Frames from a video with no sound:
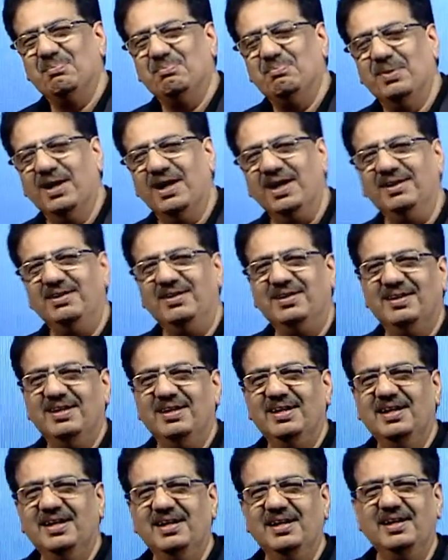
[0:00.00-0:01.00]
but
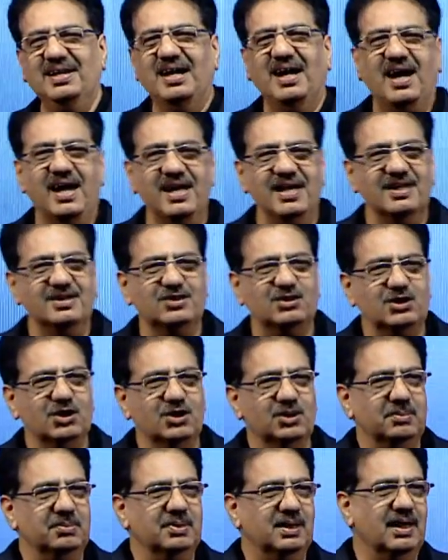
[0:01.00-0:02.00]
I
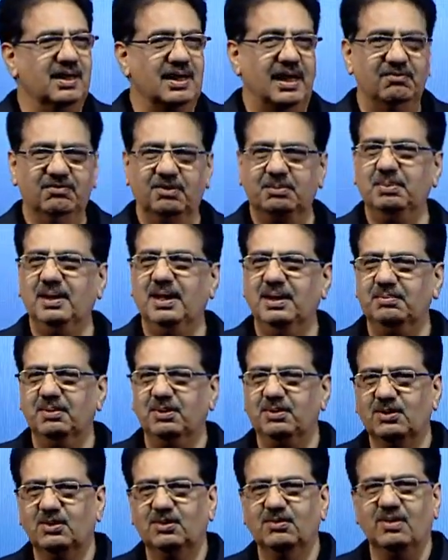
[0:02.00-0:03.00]
assumed that I would be able
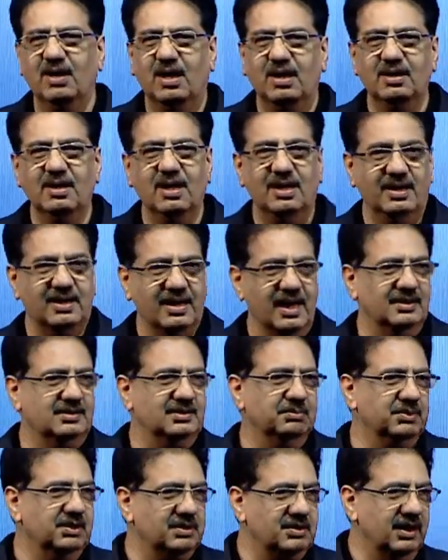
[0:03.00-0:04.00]
to run and catch
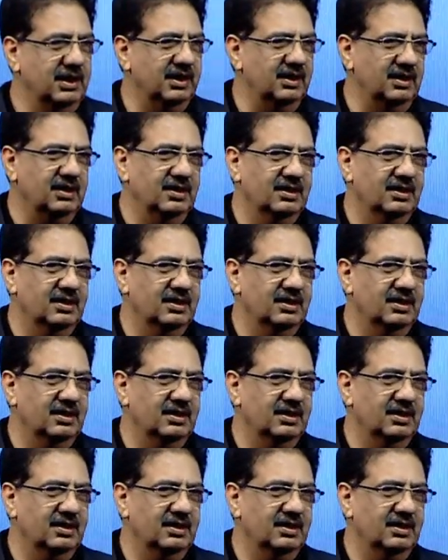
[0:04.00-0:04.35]
up the train.